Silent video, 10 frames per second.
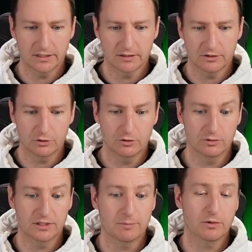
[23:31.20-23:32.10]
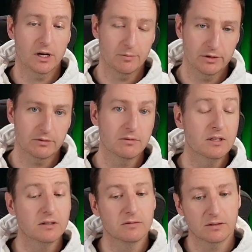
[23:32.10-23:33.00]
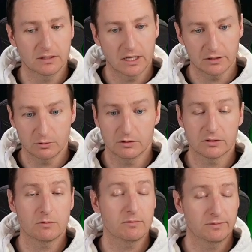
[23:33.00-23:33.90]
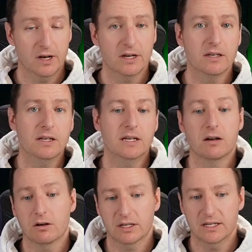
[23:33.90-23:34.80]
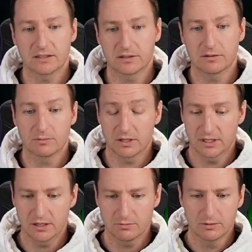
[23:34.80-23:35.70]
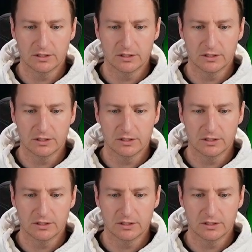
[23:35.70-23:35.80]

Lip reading: should use a parameter. That's also fine in our case right now.